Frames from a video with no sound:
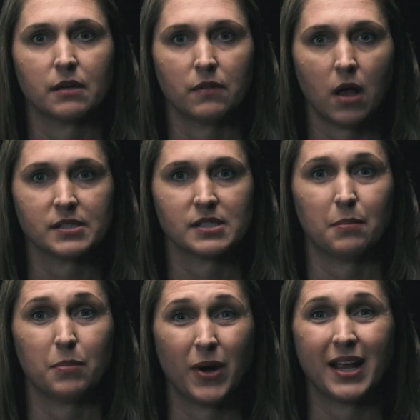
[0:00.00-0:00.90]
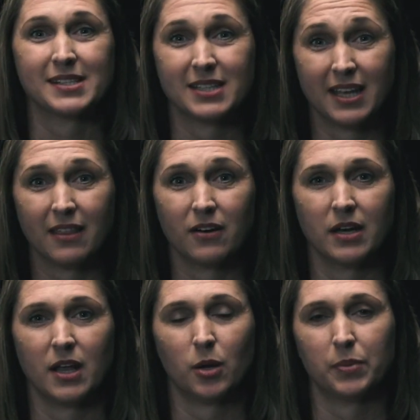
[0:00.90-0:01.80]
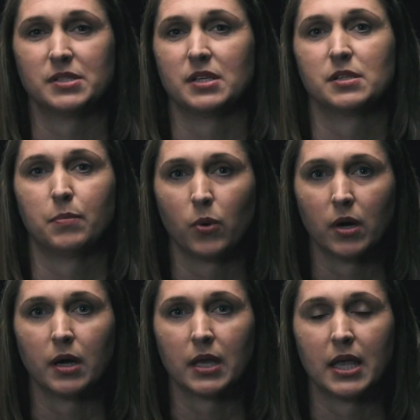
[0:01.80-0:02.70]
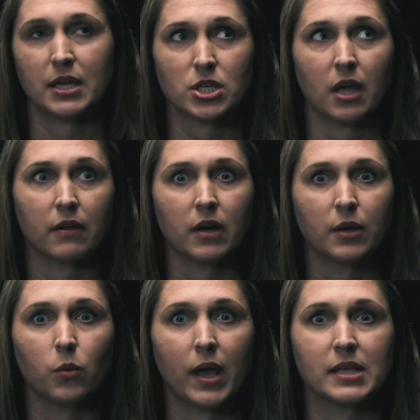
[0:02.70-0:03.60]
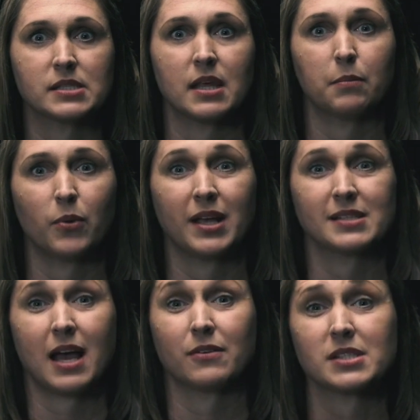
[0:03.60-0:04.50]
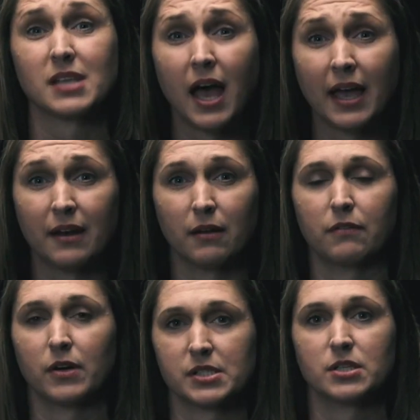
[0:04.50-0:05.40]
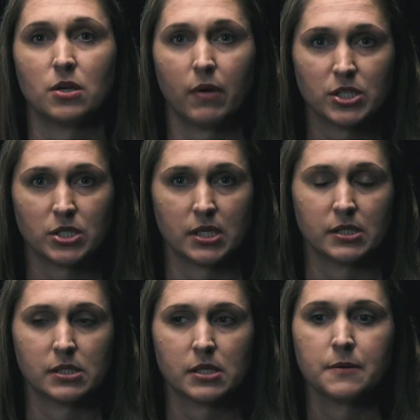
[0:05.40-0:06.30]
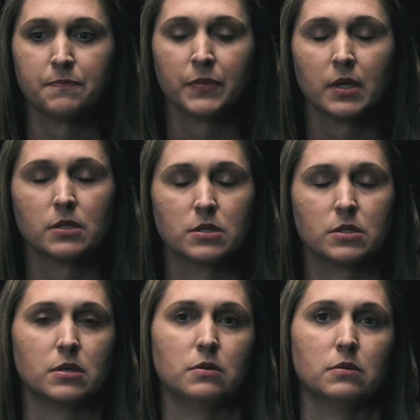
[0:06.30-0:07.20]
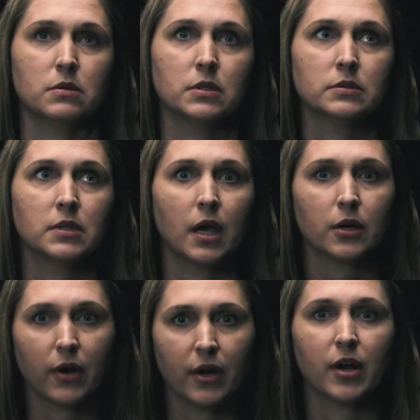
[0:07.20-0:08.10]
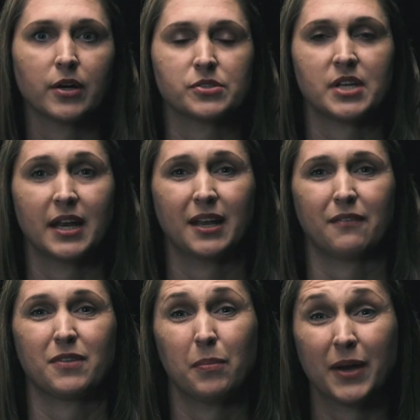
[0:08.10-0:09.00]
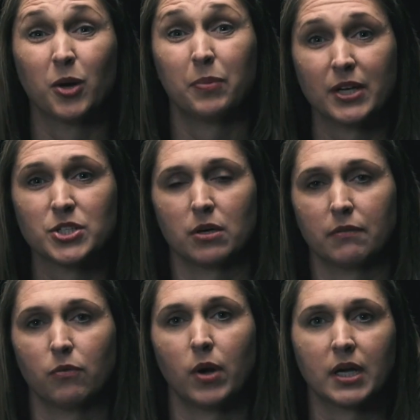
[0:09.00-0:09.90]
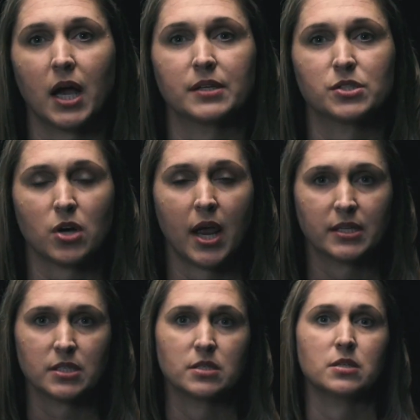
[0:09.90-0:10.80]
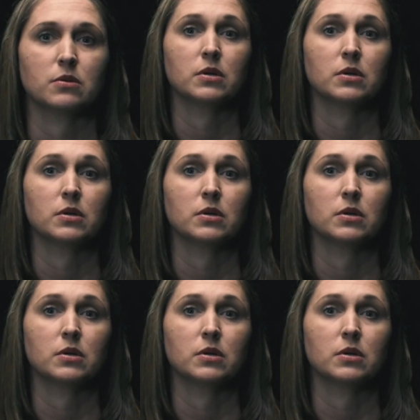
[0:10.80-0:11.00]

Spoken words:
of loss that bring us together and help us to support each other in ways that bring us outside of our situations to a greater understanding of the bigger picture of what God's trying to do.